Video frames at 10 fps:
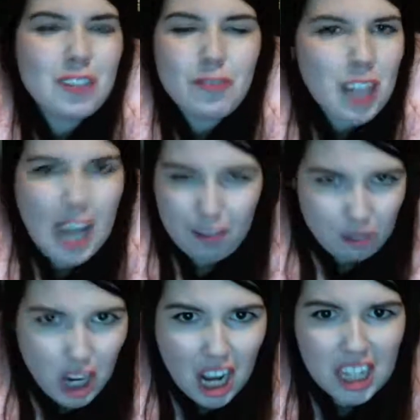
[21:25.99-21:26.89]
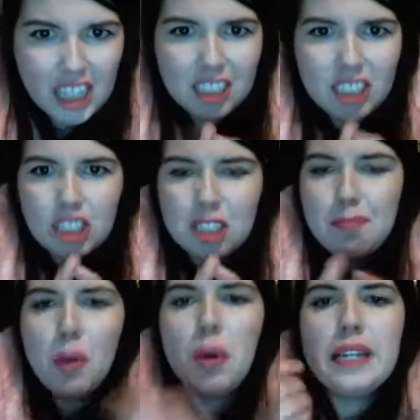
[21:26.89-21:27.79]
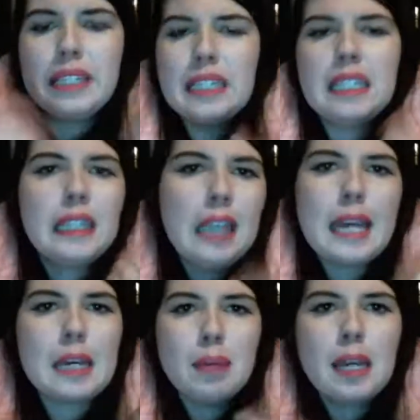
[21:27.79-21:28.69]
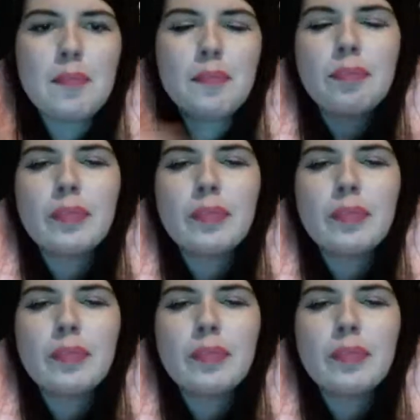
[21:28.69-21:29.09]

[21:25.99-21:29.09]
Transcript: for lack of trying. Just boys didn't like me,